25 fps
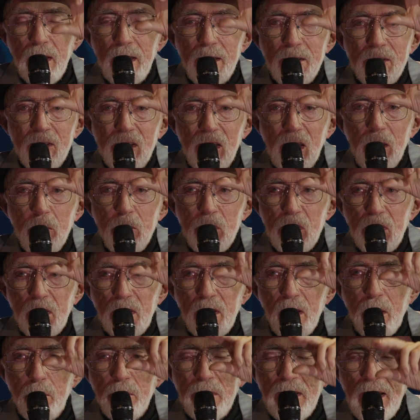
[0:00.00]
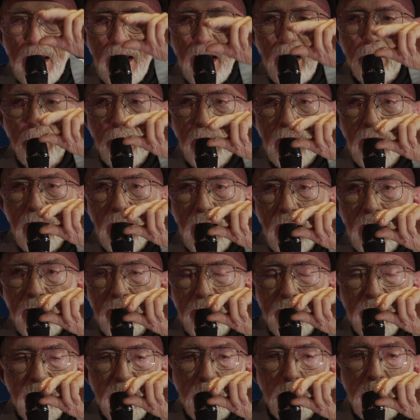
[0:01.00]
it seems to come down
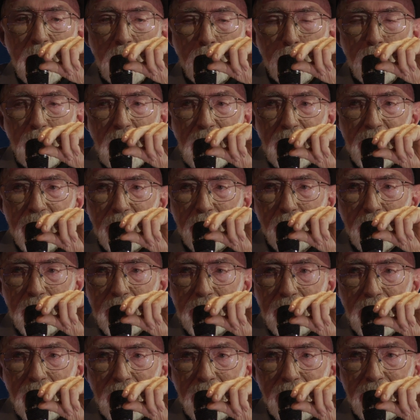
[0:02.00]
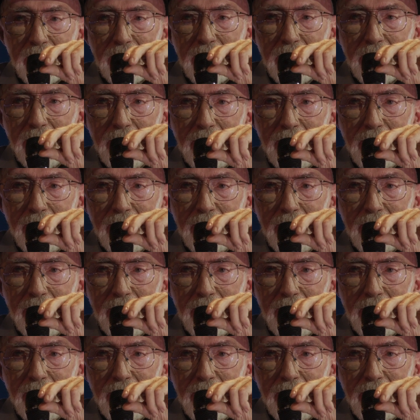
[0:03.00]
behind him in a fraction of a second.